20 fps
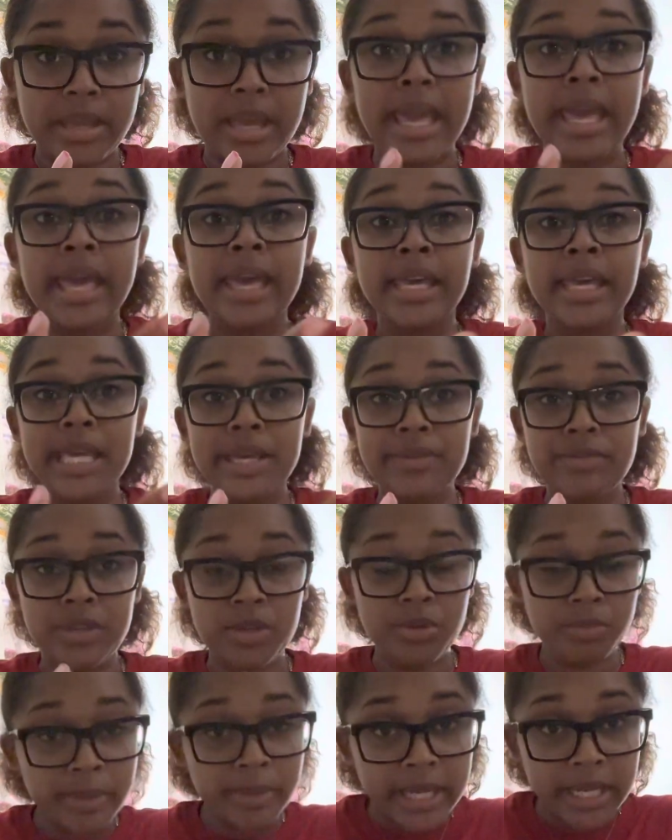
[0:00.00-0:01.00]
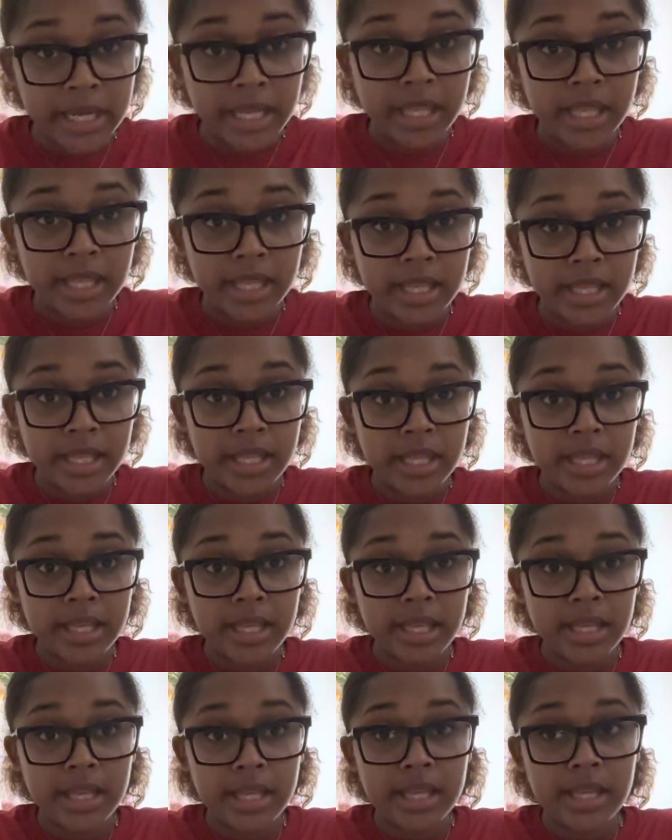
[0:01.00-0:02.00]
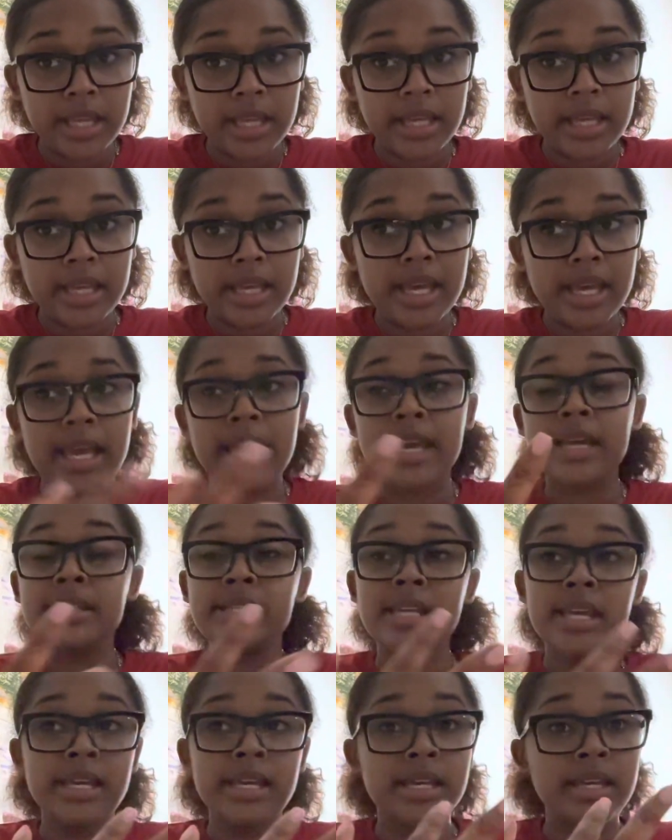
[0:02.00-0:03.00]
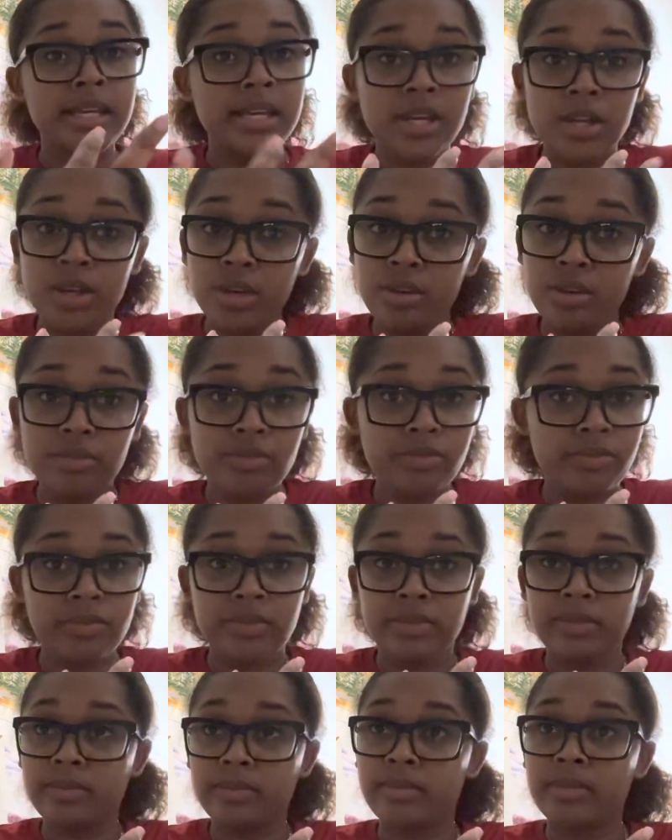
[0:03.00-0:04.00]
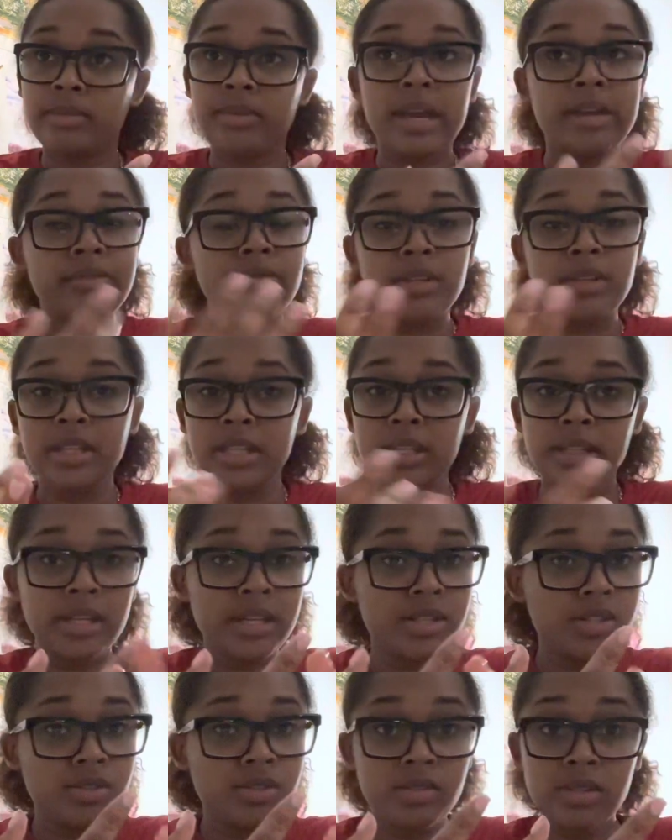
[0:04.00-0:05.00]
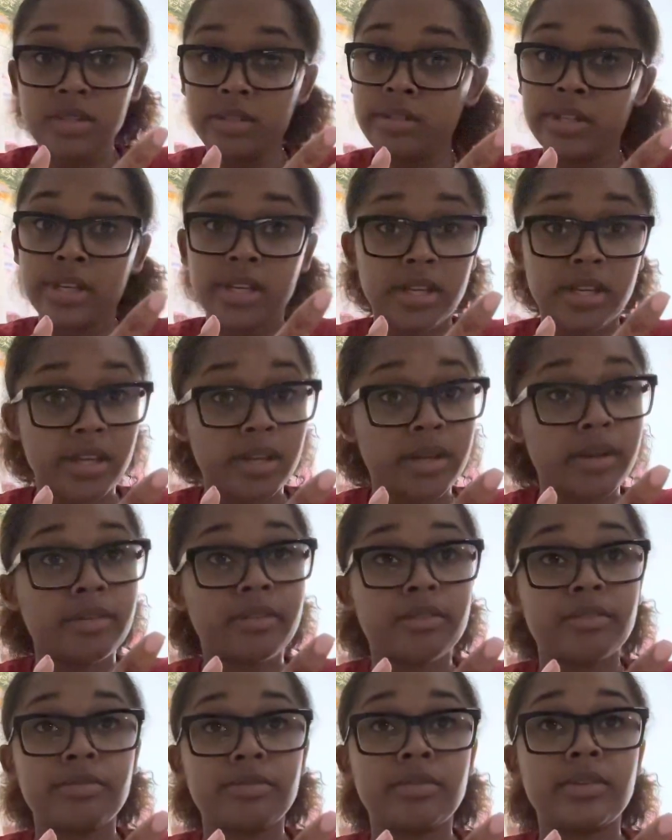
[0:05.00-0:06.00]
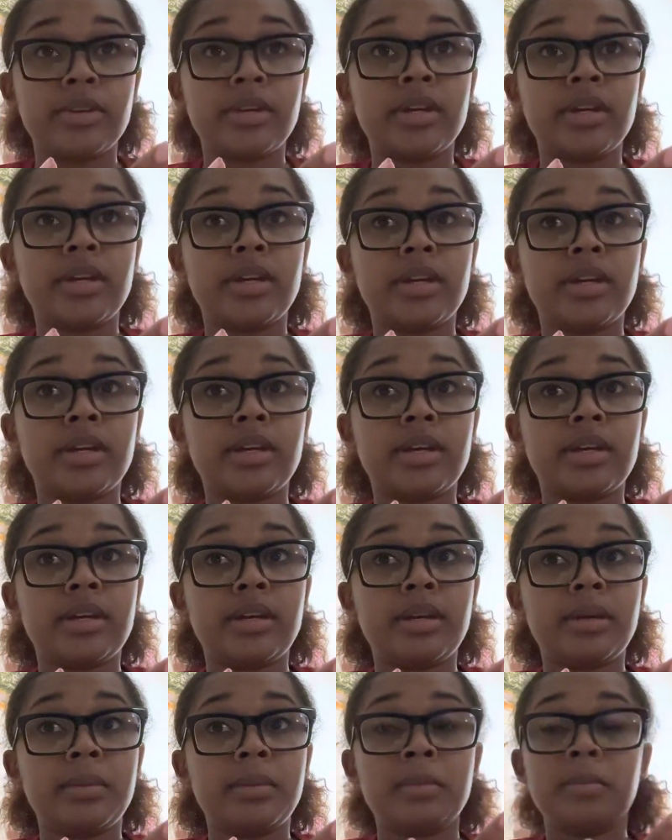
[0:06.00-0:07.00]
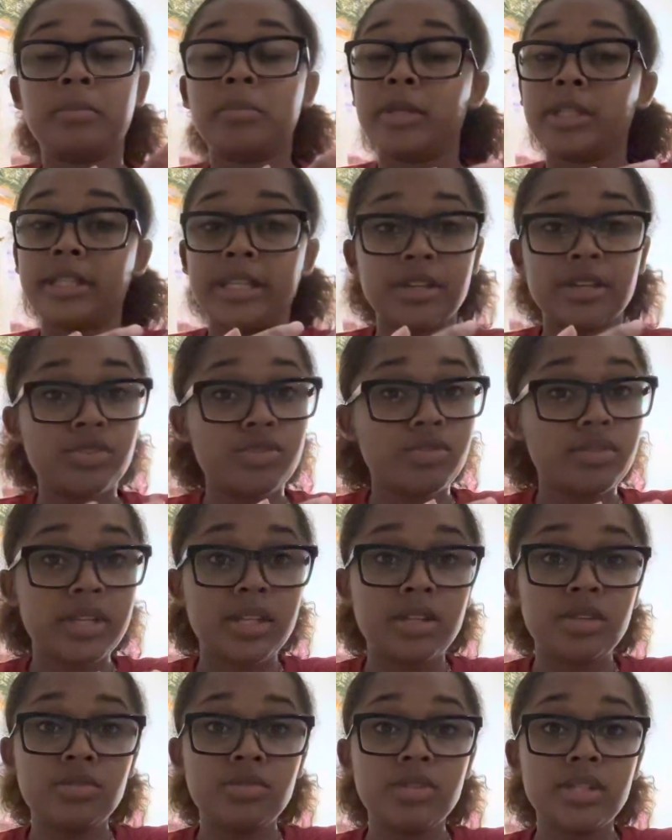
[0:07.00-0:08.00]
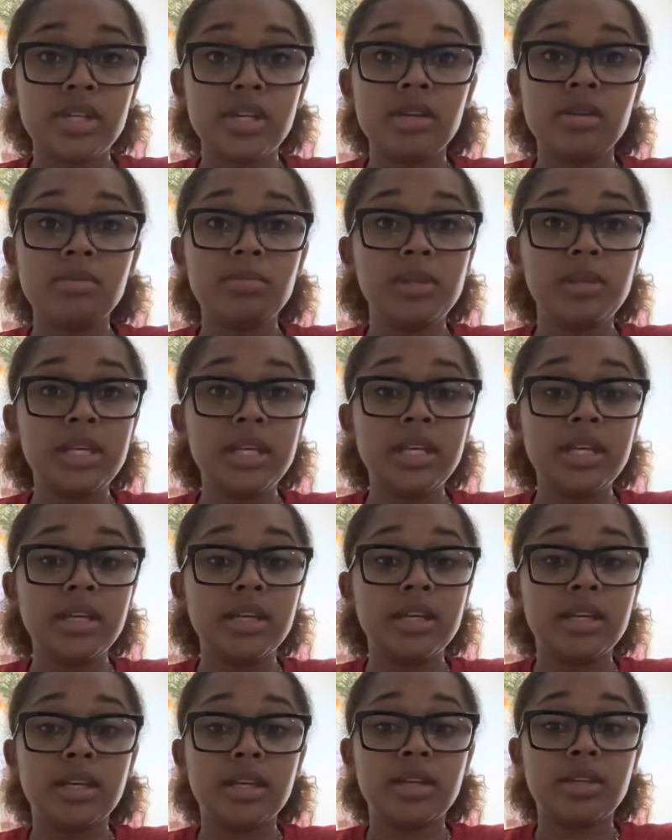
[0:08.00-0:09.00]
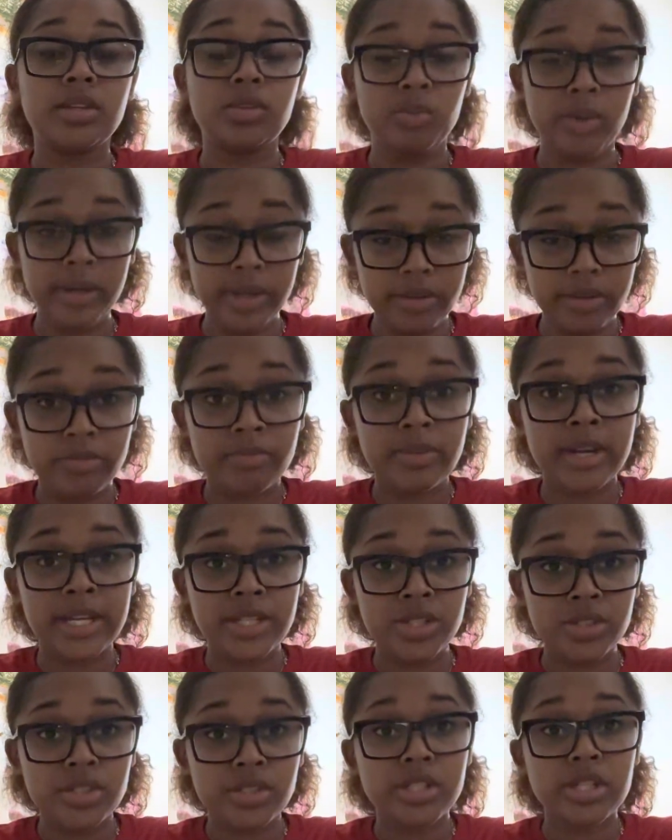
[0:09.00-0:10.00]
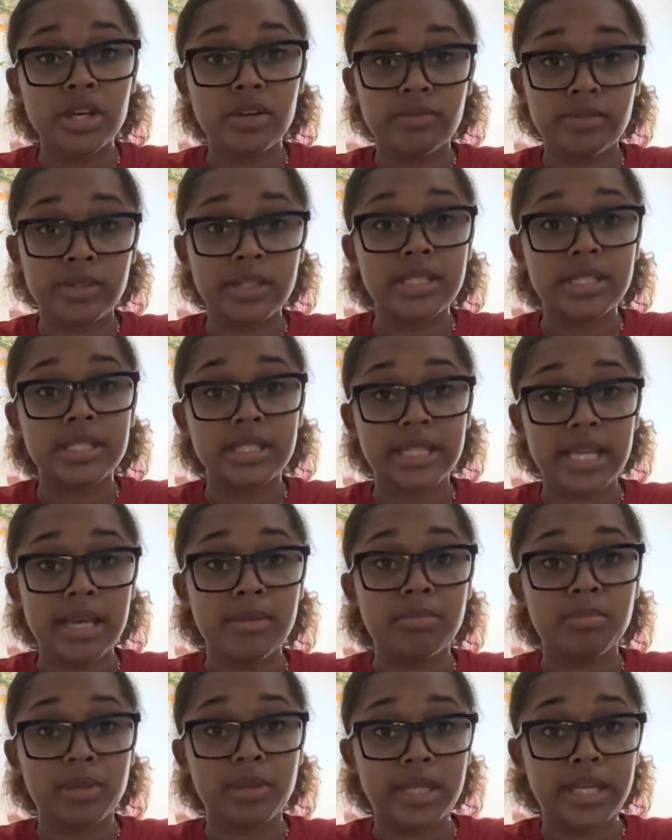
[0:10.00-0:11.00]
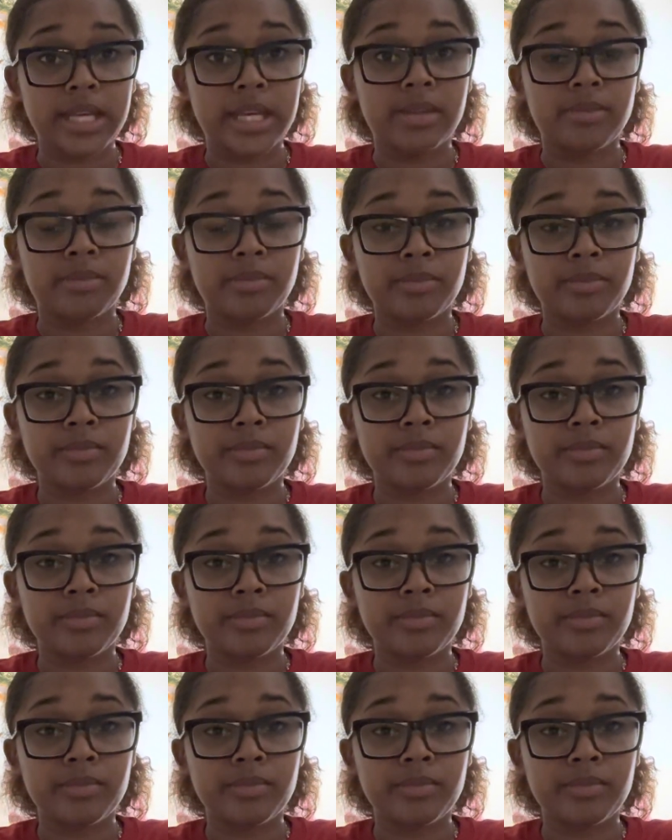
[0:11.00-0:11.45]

and giving you money and taking care of everything that you need to take care of, but they're treating you terribly. You better find yourself an escape plan.